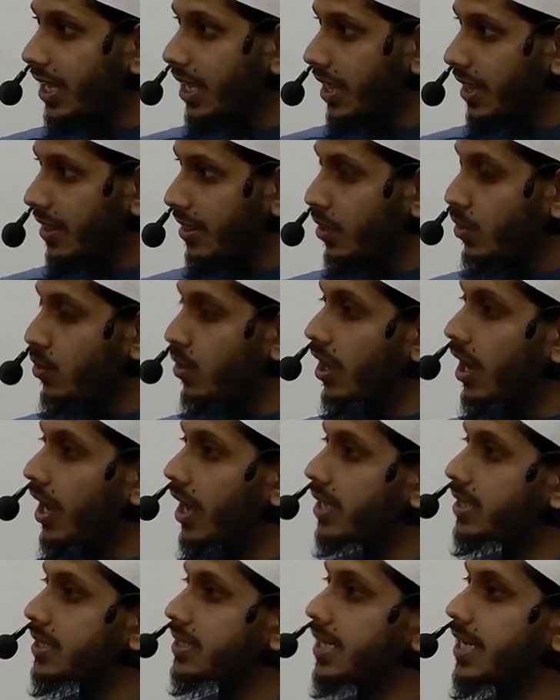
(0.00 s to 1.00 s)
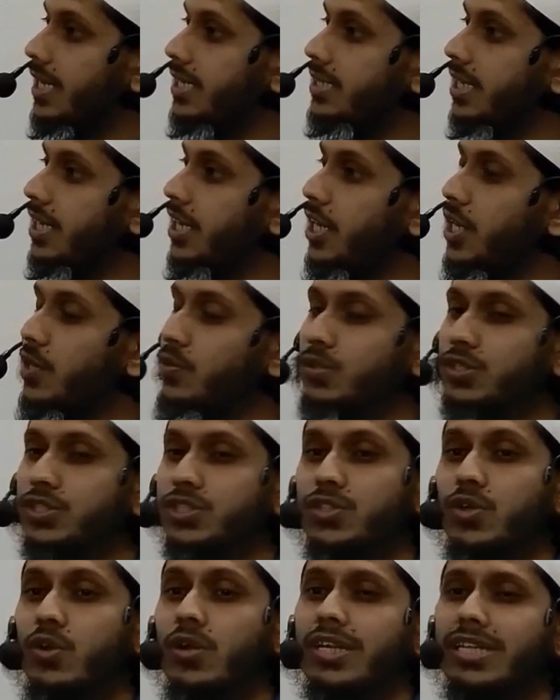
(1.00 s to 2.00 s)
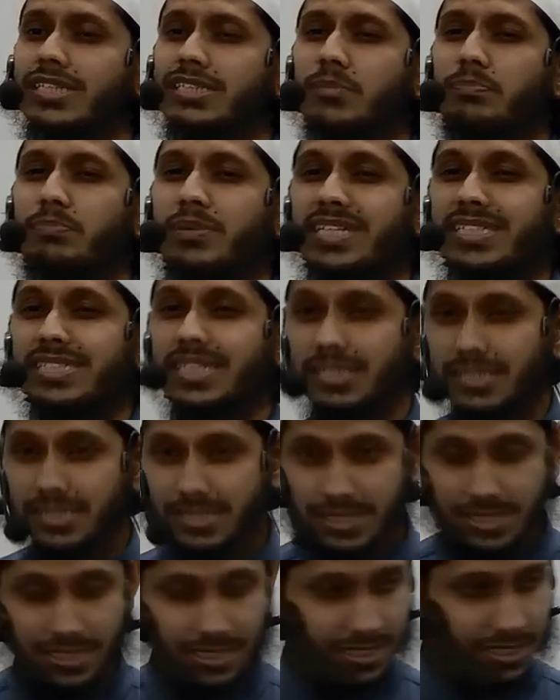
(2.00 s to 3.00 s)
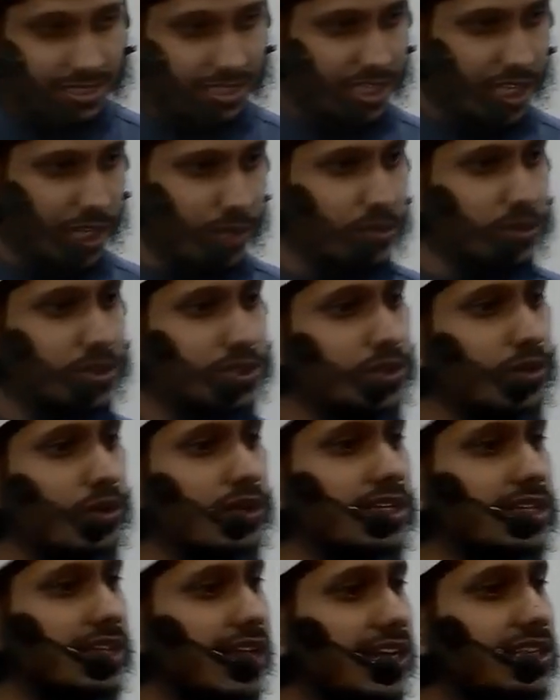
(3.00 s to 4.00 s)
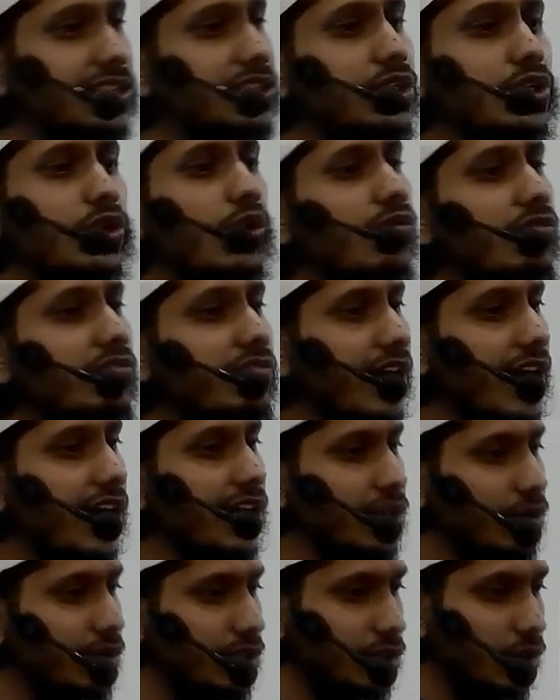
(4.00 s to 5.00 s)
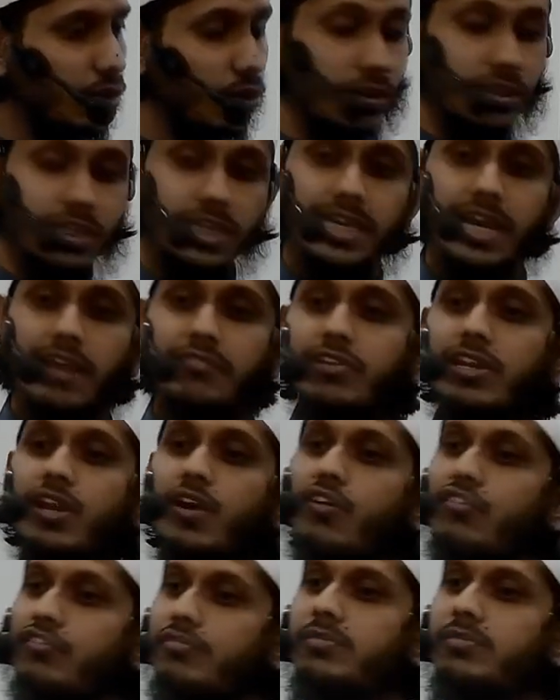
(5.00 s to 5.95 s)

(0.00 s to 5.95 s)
The Quran says that he was sold at a pittance. He was sold at no value at all. The governor of